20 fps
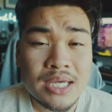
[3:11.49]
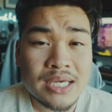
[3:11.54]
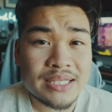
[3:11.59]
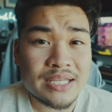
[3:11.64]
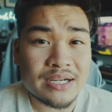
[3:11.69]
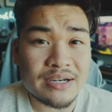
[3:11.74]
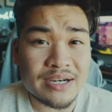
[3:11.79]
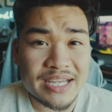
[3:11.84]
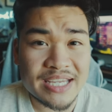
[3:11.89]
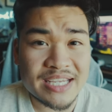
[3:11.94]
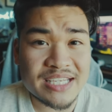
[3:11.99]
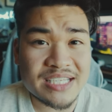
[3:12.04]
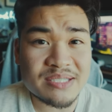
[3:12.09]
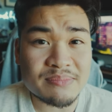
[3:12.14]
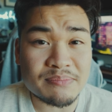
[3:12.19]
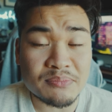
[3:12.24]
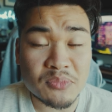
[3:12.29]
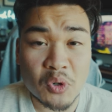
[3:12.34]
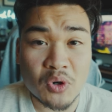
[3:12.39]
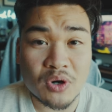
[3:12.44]
there is
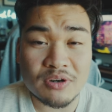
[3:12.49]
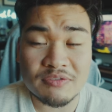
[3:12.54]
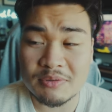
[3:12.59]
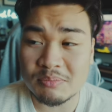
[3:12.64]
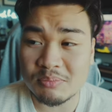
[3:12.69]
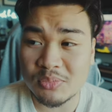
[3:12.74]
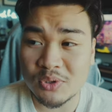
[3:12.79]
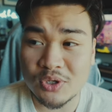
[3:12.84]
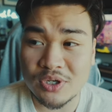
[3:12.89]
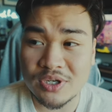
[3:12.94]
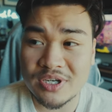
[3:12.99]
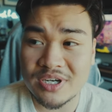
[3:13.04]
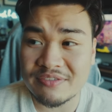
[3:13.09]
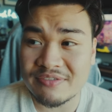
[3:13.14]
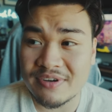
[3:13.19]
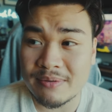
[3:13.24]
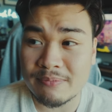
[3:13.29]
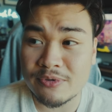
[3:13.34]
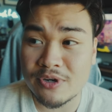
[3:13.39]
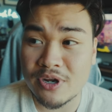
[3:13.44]
more of a blur
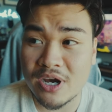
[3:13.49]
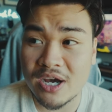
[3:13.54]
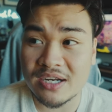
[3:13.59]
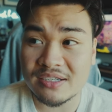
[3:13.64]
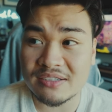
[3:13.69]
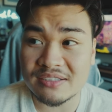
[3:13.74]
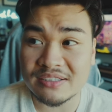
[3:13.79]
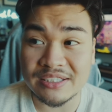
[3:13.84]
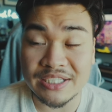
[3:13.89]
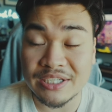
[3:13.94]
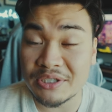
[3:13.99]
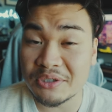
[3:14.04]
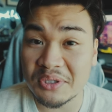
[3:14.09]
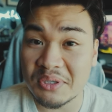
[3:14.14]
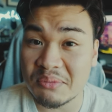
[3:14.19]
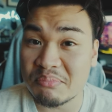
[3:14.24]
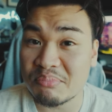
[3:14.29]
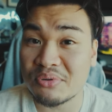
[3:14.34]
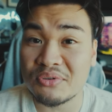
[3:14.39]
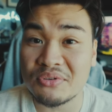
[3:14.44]
if I'm not
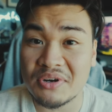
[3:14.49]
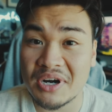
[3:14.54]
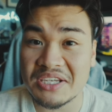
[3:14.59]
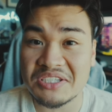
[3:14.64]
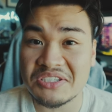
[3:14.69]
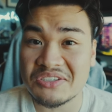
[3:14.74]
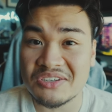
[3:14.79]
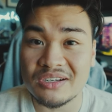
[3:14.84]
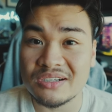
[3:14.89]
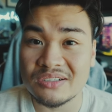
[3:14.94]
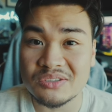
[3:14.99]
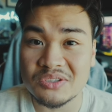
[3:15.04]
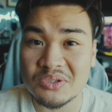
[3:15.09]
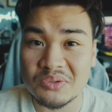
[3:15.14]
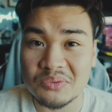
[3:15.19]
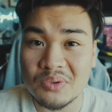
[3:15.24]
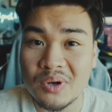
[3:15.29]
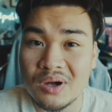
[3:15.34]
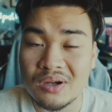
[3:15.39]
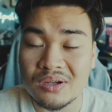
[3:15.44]
literally pressed onto
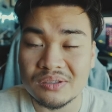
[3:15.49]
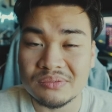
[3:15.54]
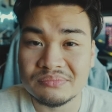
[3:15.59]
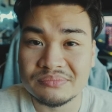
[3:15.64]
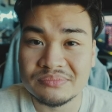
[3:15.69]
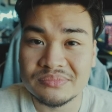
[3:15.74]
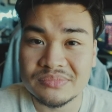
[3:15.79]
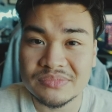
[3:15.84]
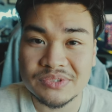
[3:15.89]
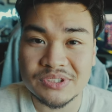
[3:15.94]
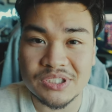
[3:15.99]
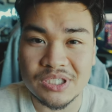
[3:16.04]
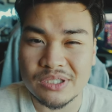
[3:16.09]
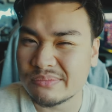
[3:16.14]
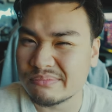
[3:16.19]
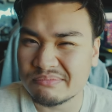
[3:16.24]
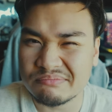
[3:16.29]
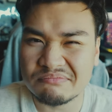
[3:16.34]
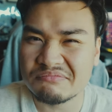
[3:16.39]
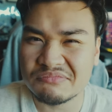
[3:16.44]
the wall.
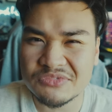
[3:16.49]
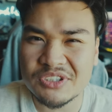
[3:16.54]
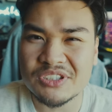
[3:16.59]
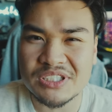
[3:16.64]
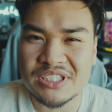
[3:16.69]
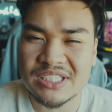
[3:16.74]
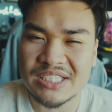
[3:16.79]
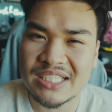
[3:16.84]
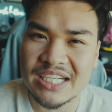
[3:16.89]
So you'll see